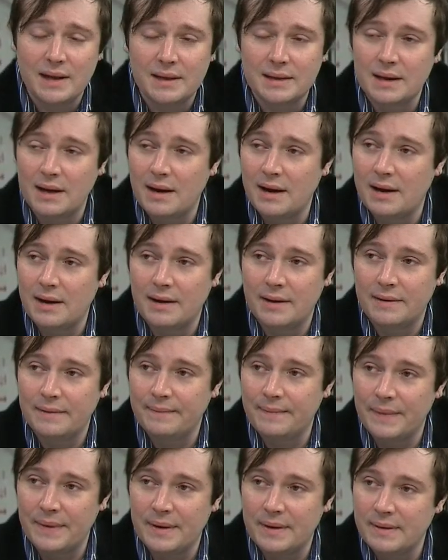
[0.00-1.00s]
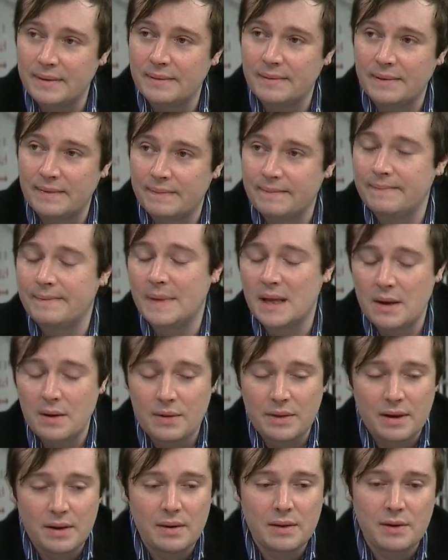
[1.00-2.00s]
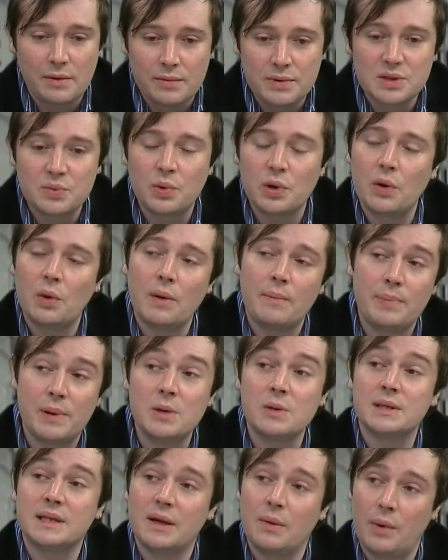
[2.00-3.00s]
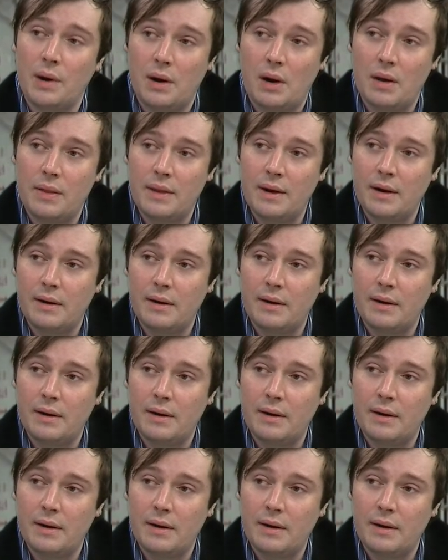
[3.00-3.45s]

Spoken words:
there was real abuse that went on there.